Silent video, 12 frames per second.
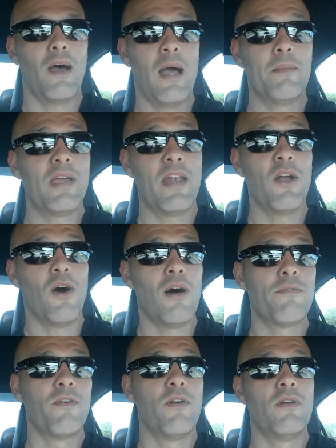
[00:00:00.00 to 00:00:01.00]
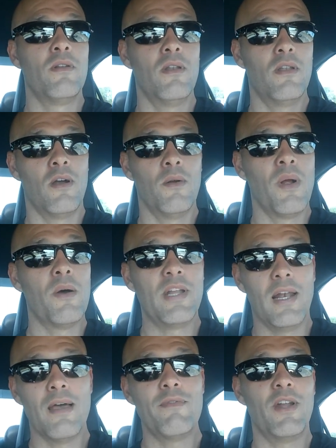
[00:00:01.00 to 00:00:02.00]
I'm getting offered
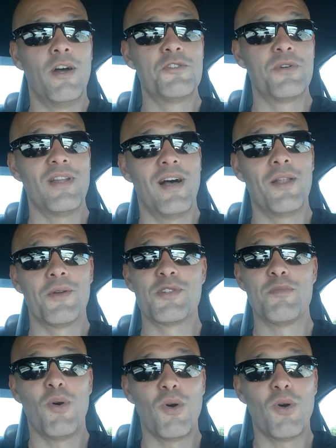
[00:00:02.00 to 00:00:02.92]
around $1,100